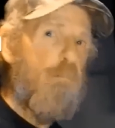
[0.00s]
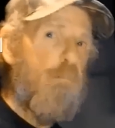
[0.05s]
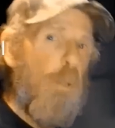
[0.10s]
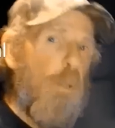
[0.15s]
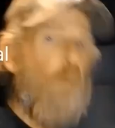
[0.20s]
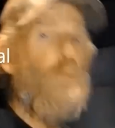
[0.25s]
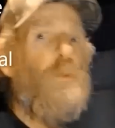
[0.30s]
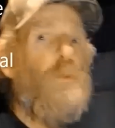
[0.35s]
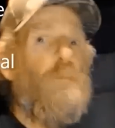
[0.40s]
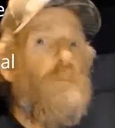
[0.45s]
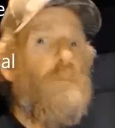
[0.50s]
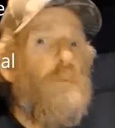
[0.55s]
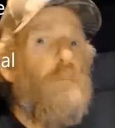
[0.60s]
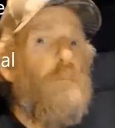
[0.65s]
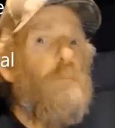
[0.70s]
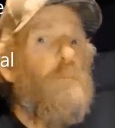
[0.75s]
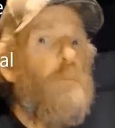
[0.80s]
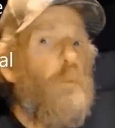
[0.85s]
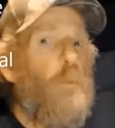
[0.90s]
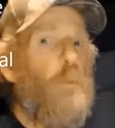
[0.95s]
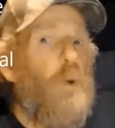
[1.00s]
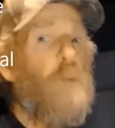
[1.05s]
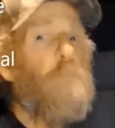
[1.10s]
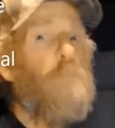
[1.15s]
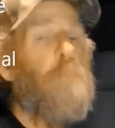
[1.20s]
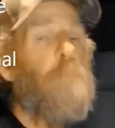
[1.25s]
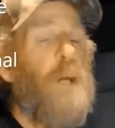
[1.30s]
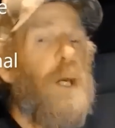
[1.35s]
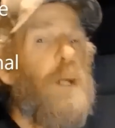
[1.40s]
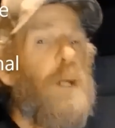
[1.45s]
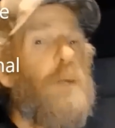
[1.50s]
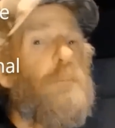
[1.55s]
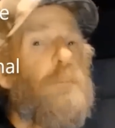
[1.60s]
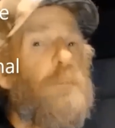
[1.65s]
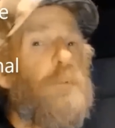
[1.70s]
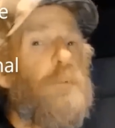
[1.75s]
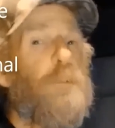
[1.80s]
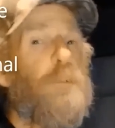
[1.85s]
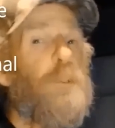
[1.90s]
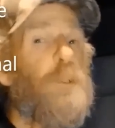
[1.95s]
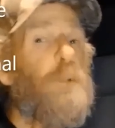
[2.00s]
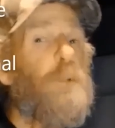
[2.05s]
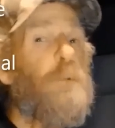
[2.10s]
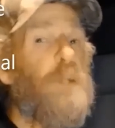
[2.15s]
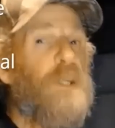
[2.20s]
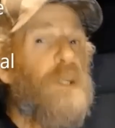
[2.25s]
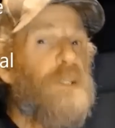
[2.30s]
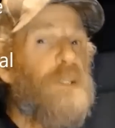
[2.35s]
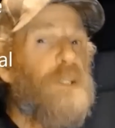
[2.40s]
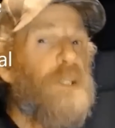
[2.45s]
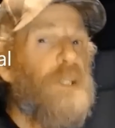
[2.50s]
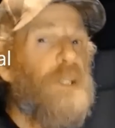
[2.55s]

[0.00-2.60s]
both of them for one powerful unit